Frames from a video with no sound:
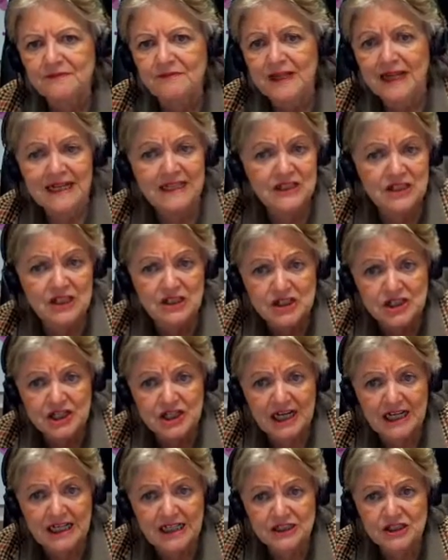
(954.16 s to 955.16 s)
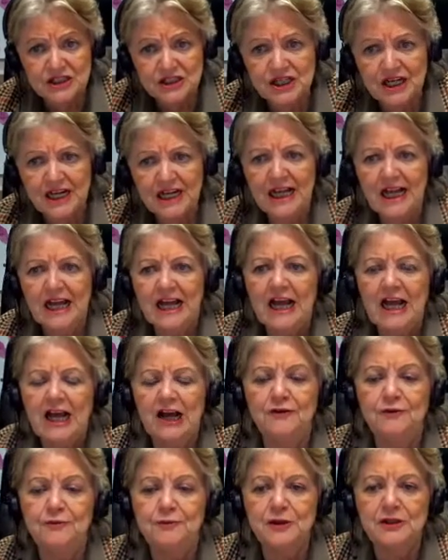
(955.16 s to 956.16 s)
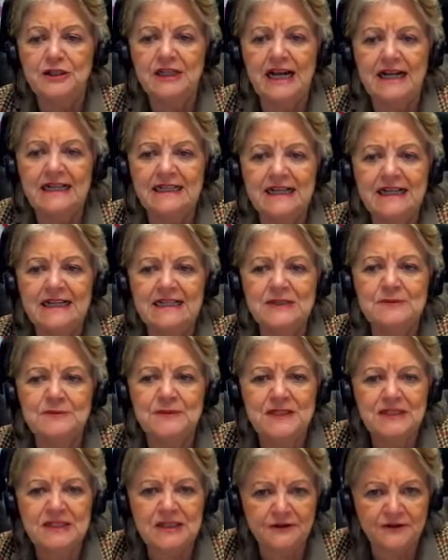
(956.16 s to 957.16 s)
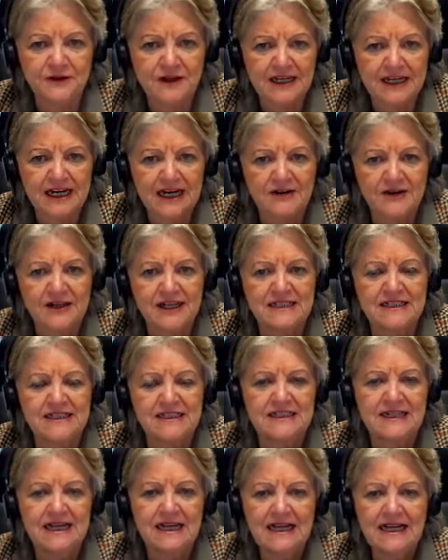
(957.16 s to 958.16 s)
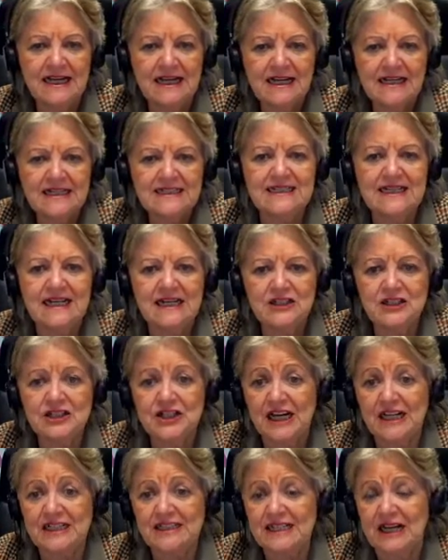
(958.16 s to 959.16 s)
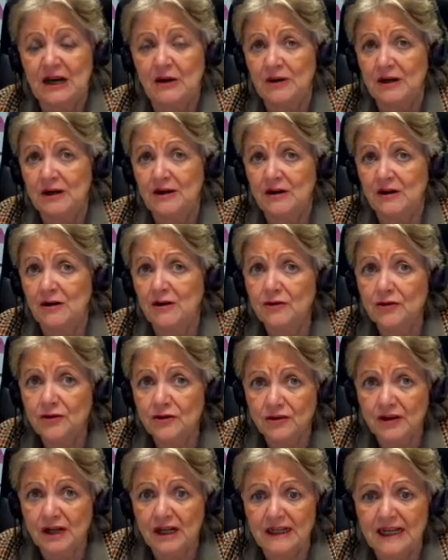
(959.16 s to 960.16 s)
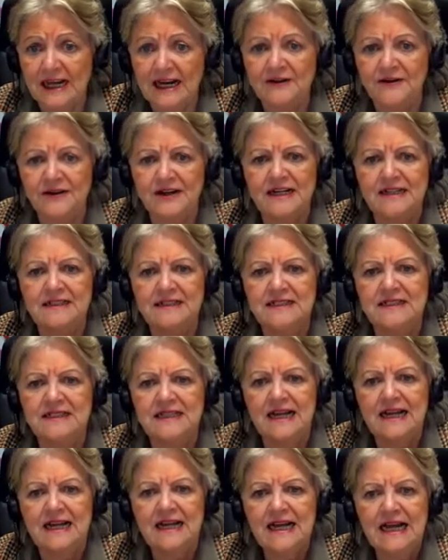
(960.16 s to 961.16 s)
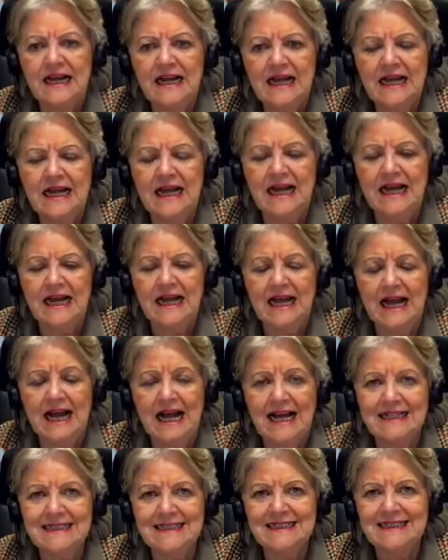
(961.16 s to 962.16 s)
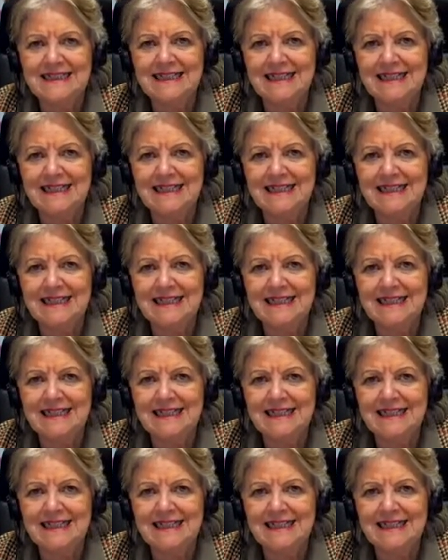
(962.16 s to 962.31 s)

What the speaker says: And the challenge of protecting specific areas such as our rural areas and